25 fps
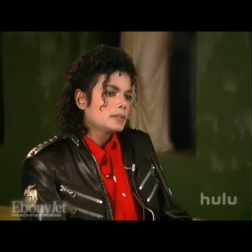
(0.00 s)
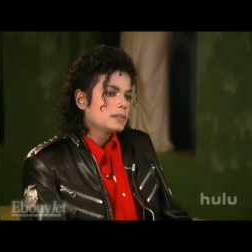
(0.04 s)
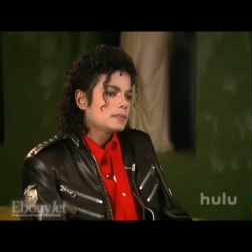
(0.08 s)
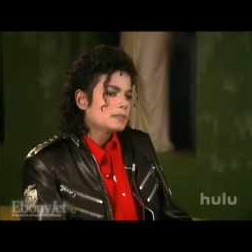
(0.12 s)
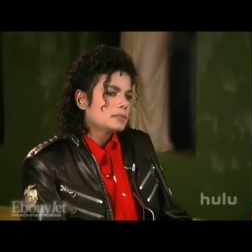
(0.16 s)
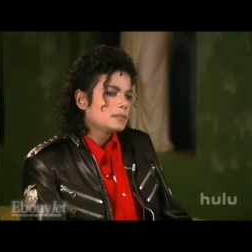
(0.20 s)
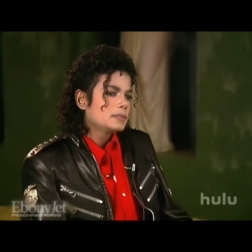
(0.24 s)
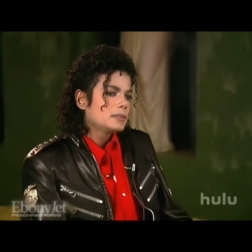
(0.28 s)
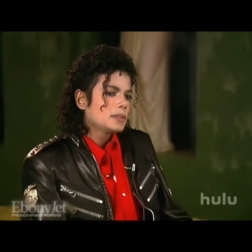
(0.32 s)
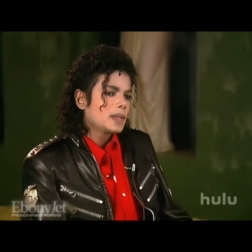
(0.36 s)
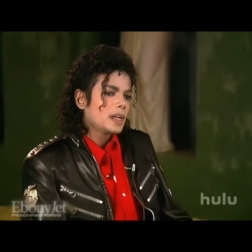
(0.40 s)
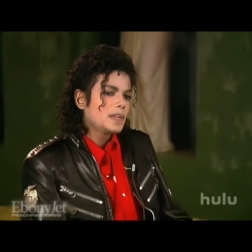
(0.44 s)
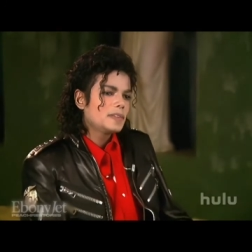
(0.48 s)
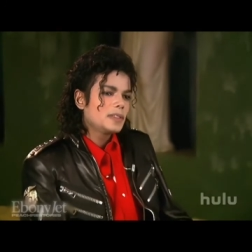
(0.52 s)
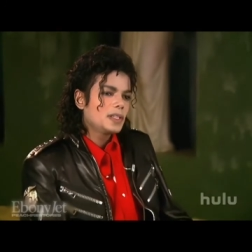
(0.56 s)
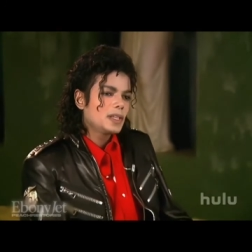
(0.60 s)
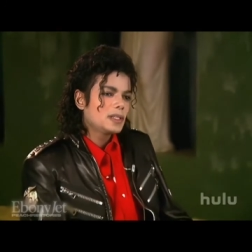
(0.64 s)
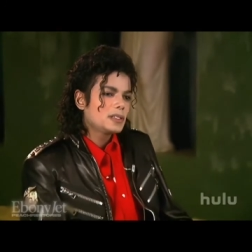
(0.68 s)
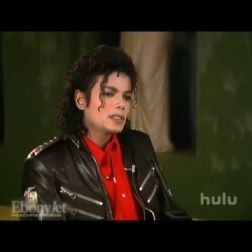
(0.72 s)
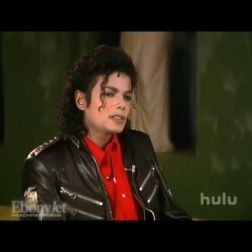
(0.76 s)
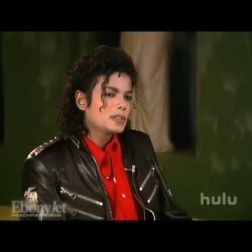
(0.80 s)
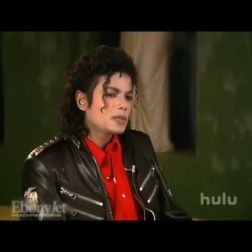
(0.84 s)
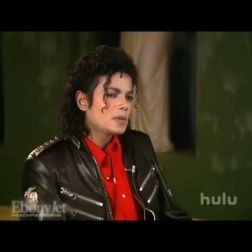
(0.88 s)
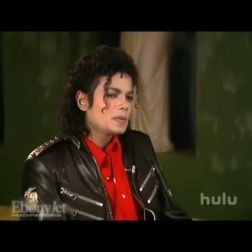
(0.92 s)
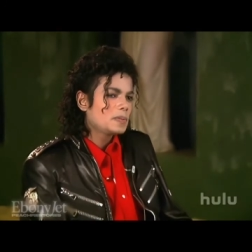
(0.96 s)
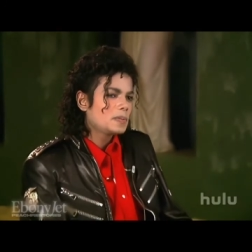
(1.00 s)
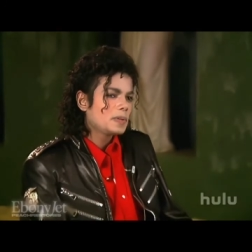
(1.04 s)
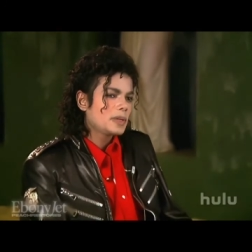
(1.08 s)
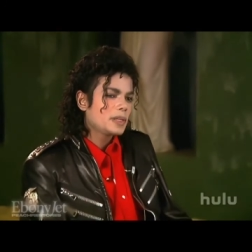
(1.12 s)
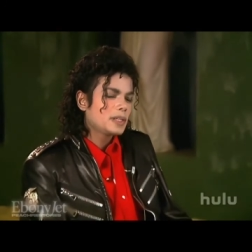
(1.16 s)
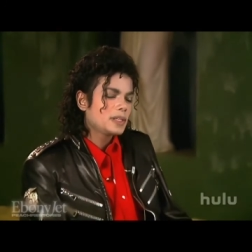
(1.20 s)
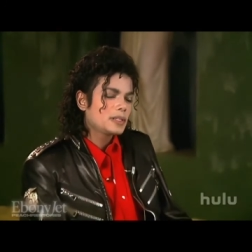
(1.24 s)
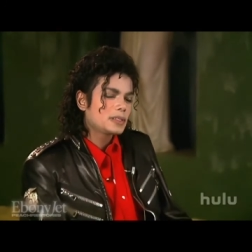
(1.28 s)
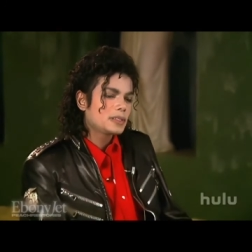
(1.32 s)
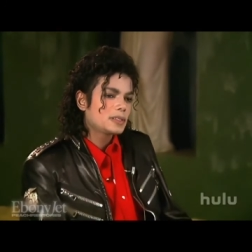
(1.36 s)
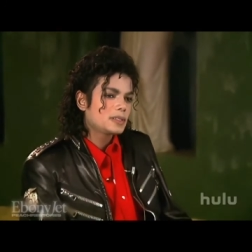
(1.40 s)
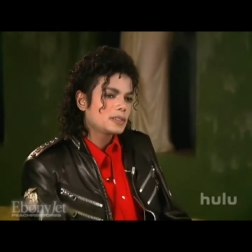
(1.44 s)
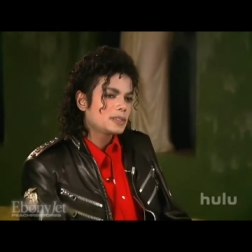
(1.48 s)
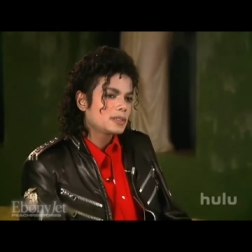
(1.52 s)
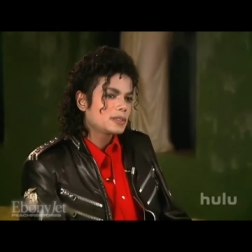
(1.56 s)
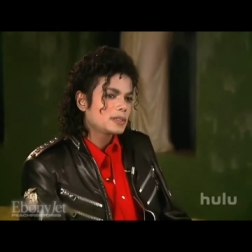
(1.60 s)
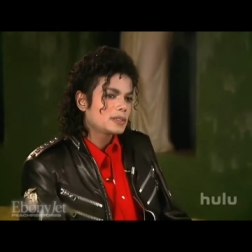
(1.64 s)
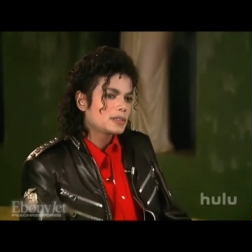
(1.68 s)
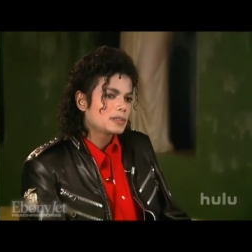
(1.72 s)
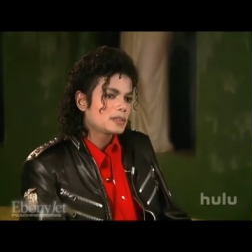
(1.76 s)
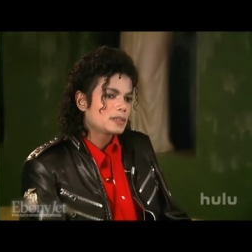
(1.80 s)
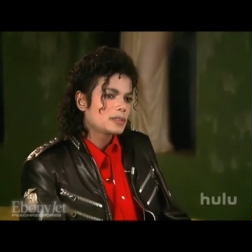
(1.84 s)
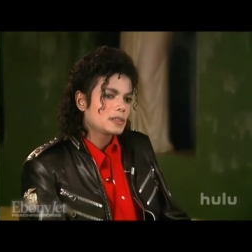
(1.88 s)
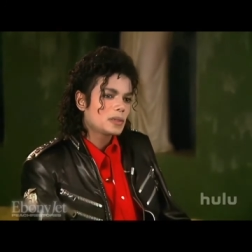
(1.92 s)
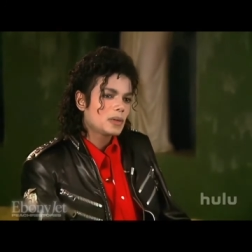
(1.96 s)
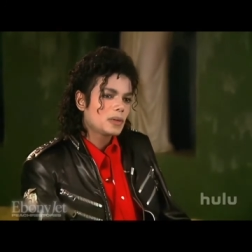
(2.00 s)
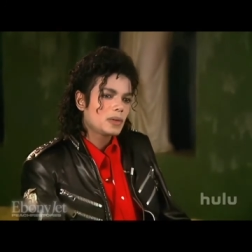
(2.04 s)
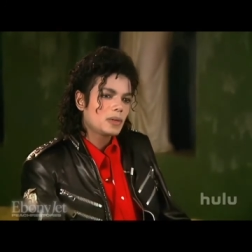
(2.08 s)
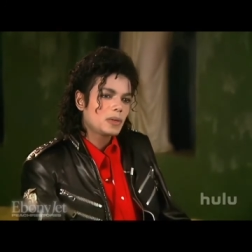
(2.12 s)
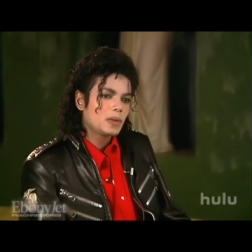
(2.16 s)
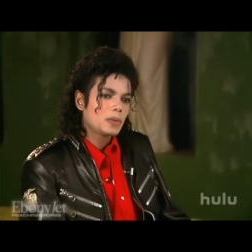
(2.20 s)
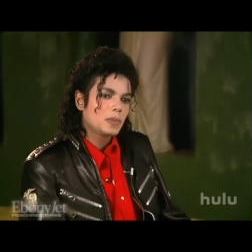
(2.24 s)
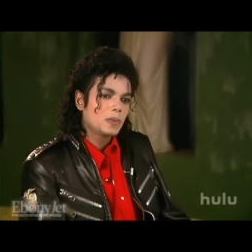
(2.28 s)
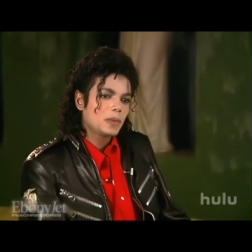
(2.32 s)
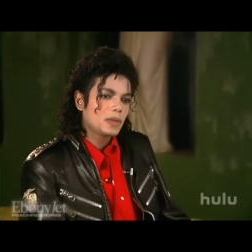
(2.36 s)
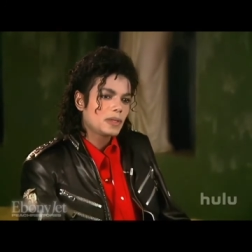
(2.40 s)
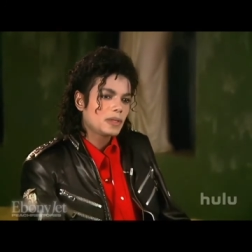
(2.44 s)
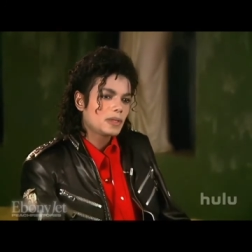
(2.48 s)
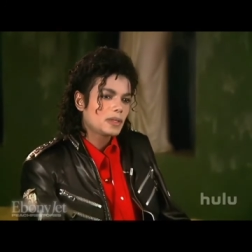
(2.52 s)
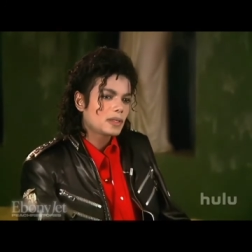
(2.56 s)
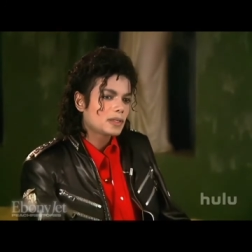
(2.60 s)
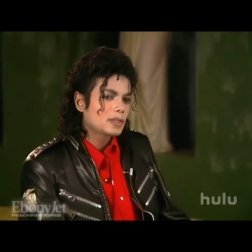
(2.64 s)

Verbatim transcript: I've done so much solo work.